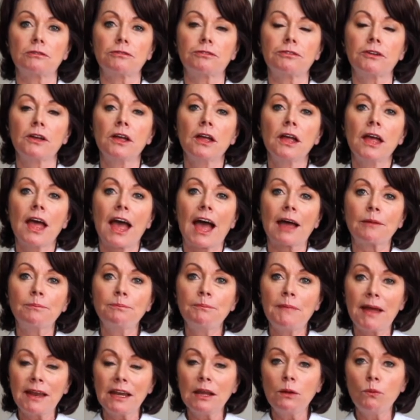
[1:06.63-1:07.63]
And
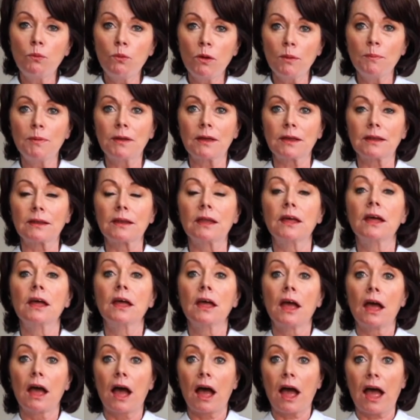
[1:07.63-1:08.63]
many women,
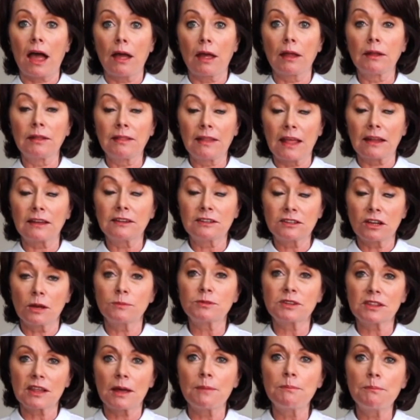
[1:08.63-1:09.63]
in terms
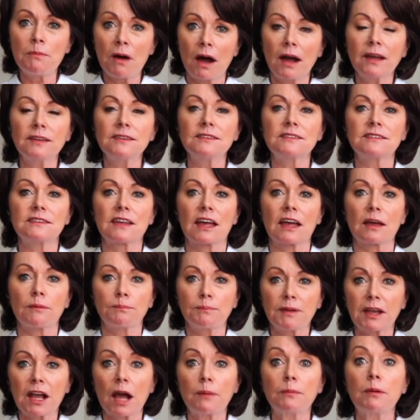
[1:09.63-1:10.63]
of their mindset,
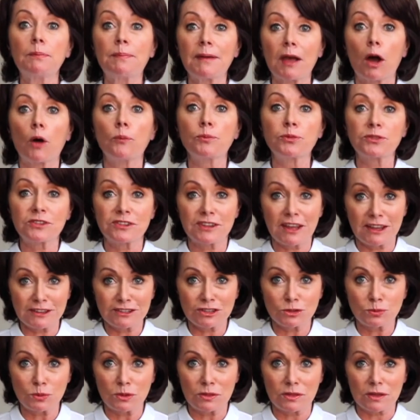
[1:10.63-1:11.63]
become a bit
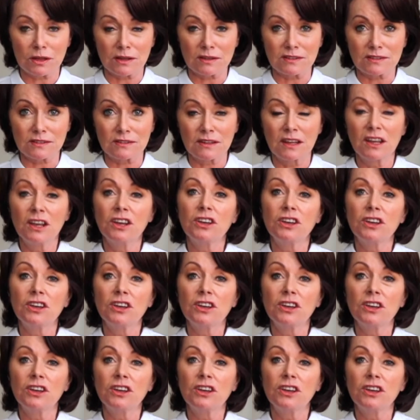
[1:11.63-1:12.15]
obsessed with this.